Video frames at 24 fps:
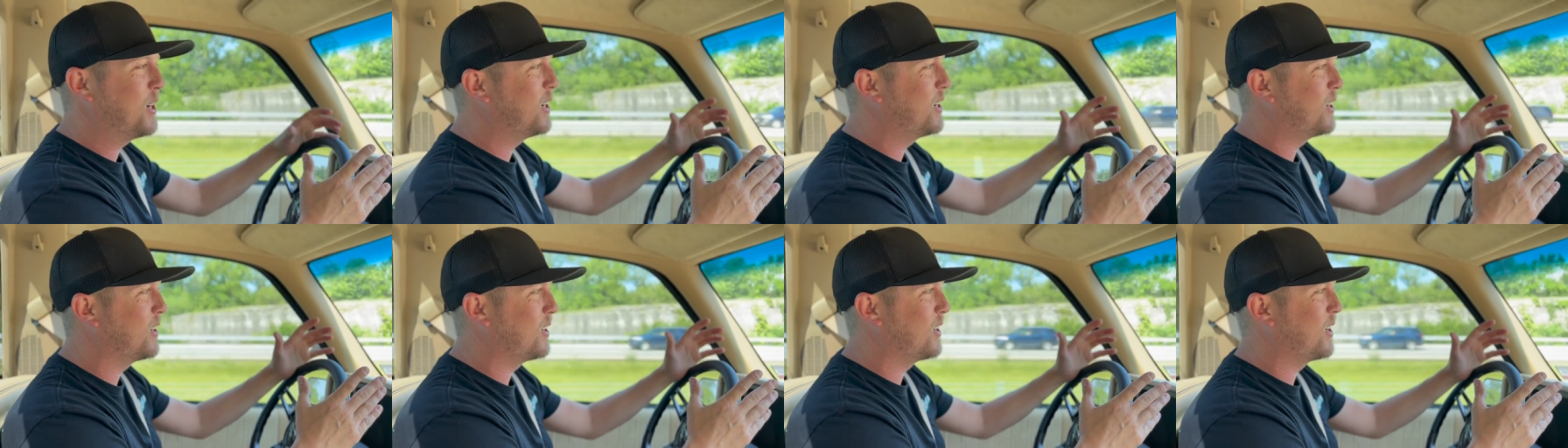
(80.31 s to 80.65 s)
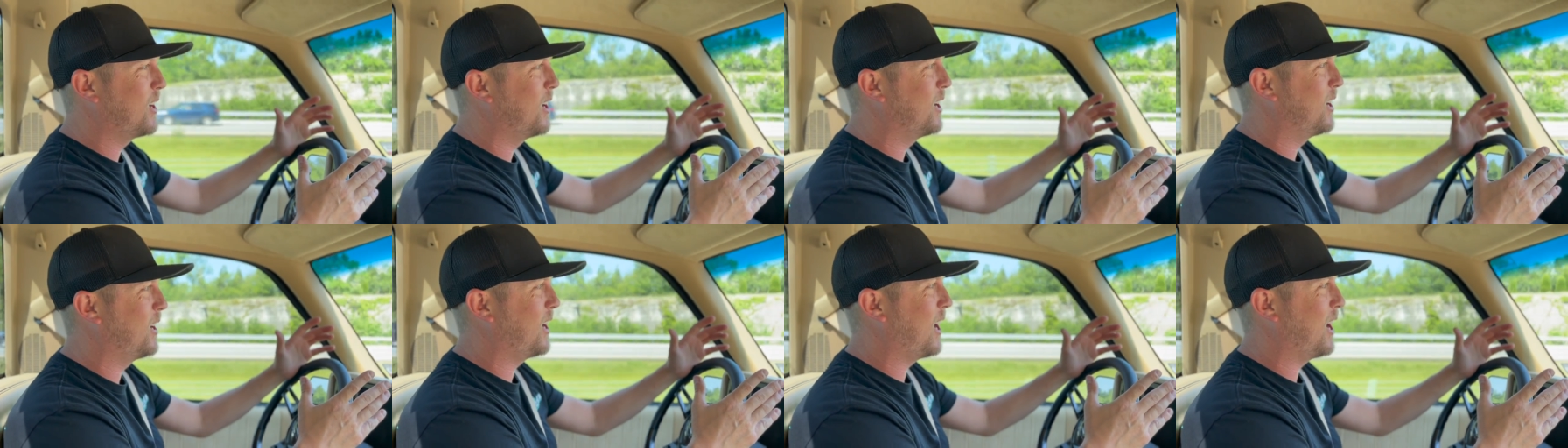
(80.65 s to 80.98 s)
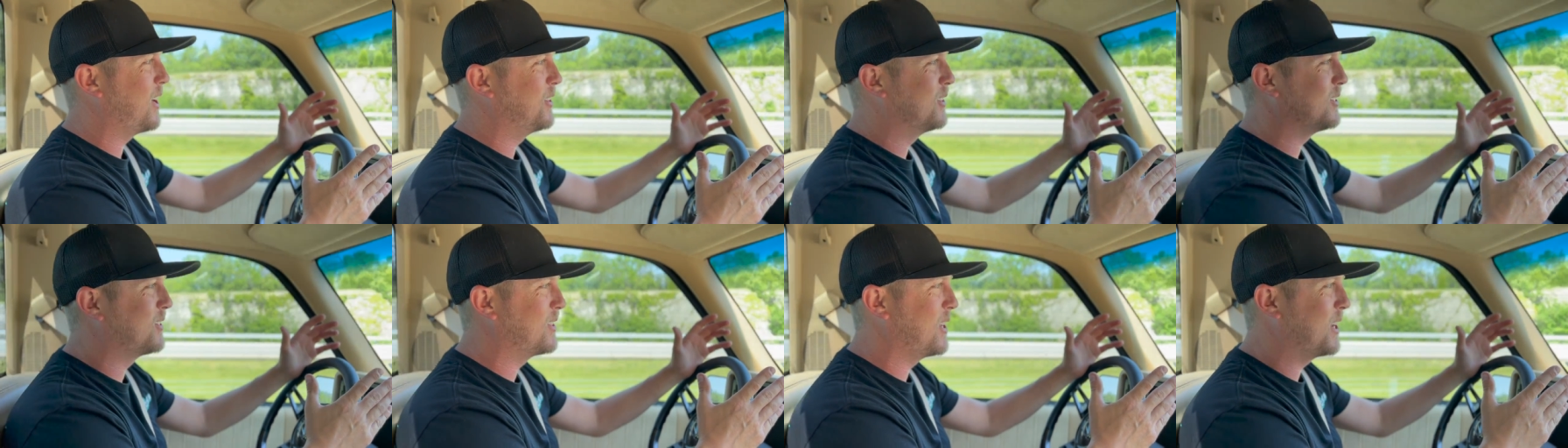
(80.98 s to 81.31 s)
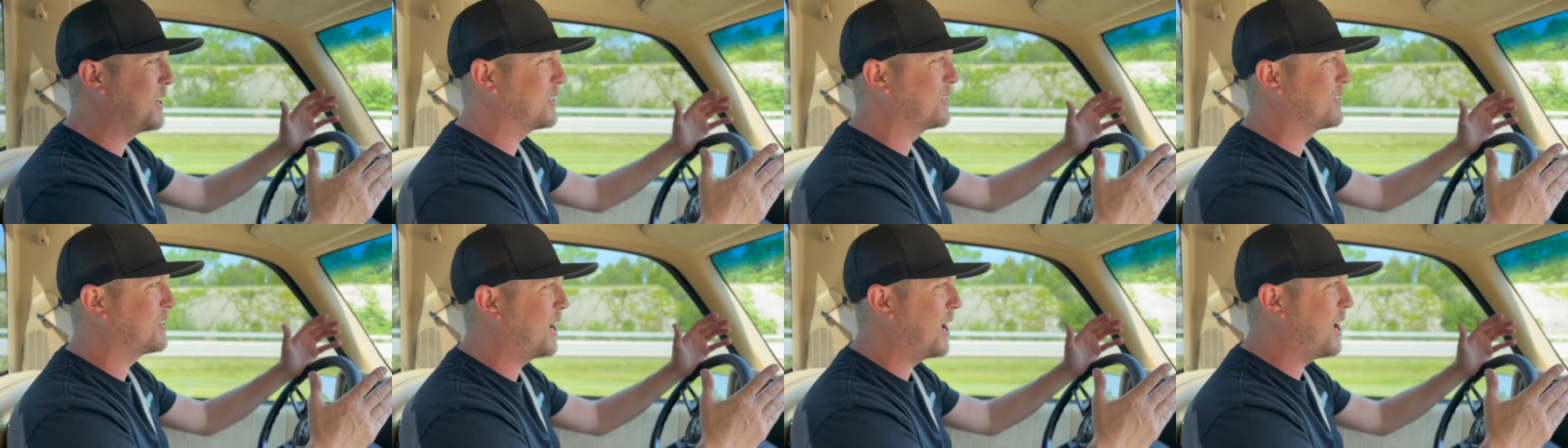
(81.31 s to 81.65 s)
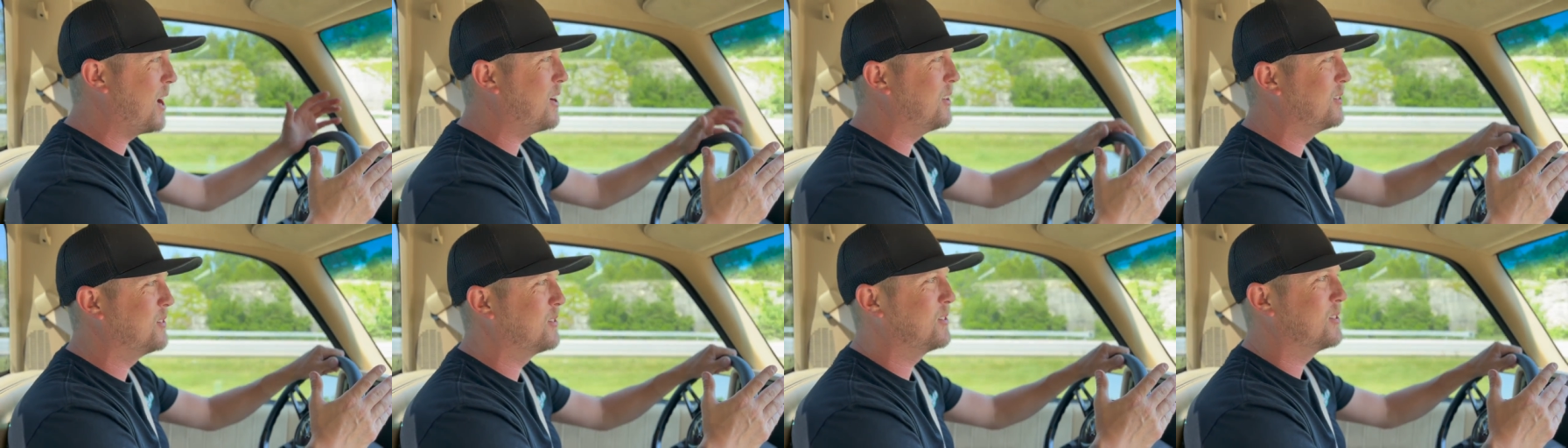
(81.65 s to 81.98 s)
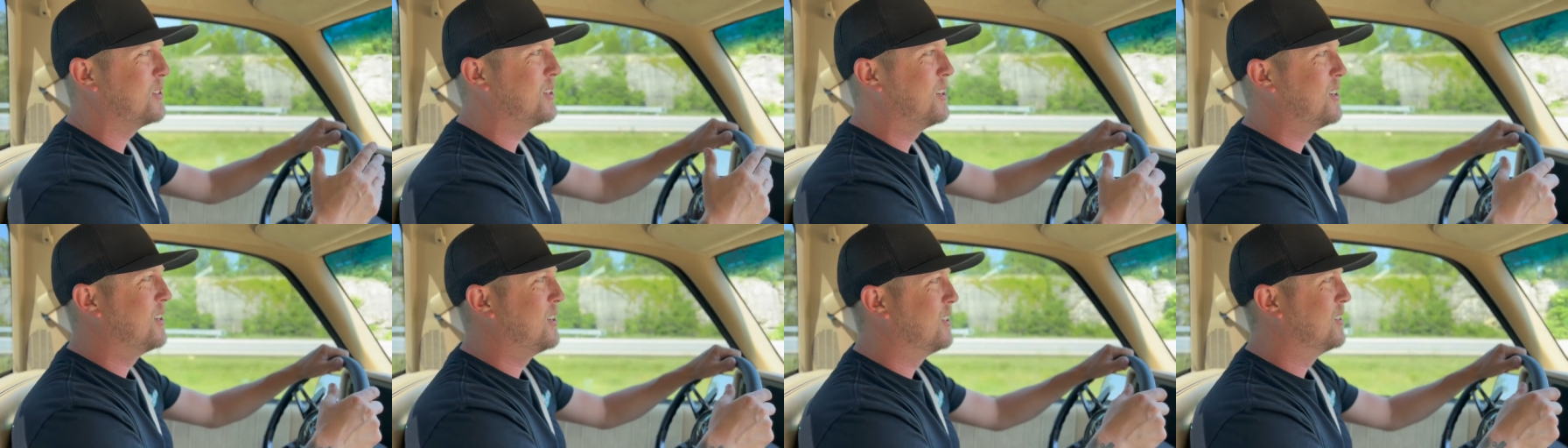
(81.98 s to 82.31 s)
hear uh, how this thing sounds,
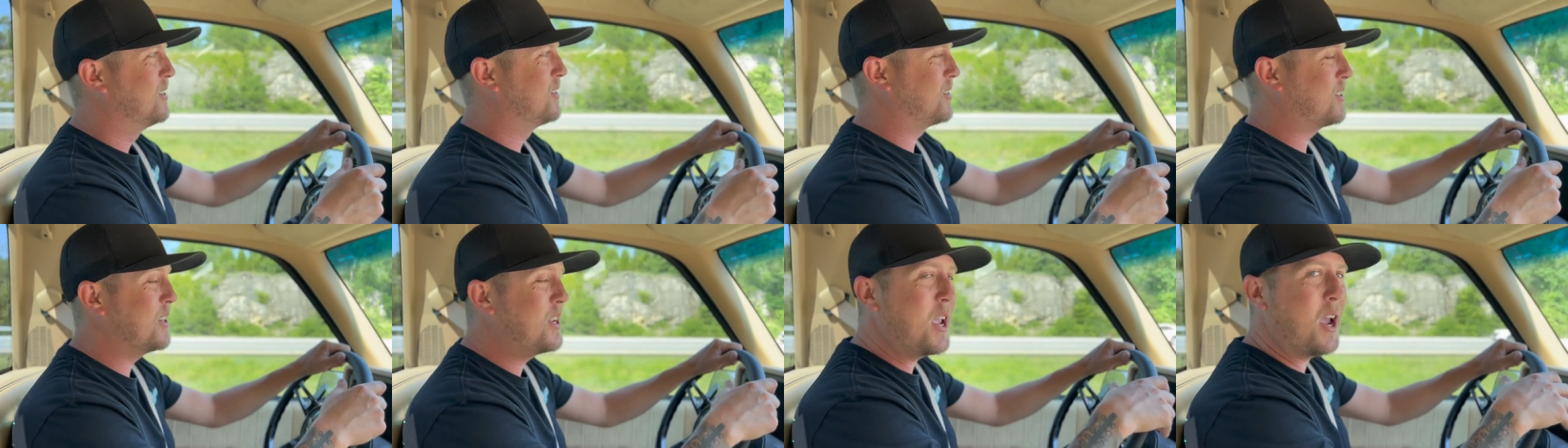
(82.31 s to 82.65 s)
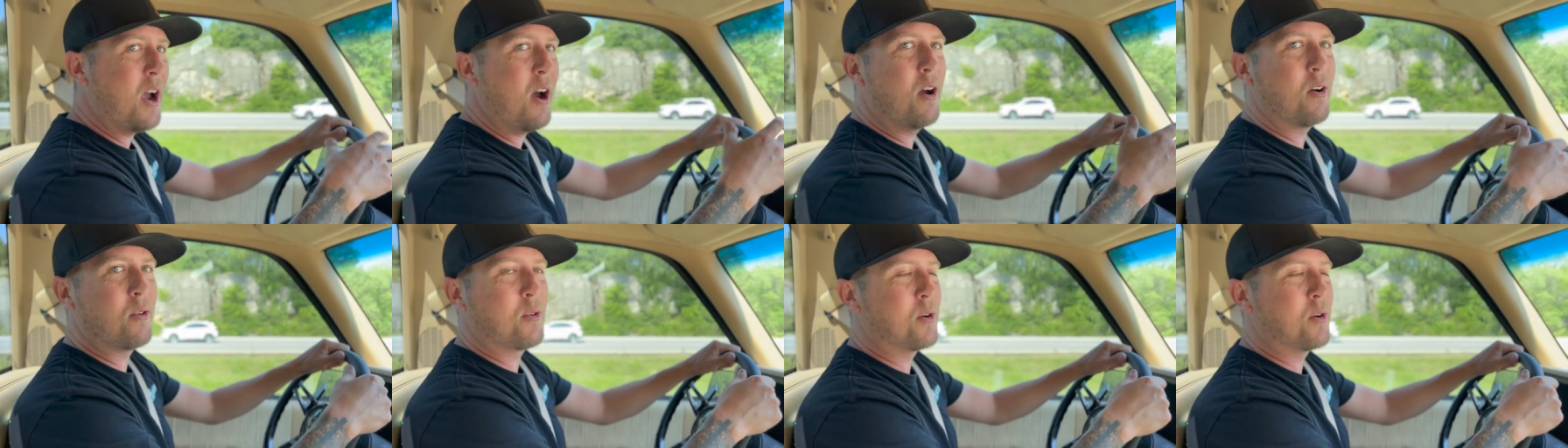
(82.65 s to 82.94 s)
see how it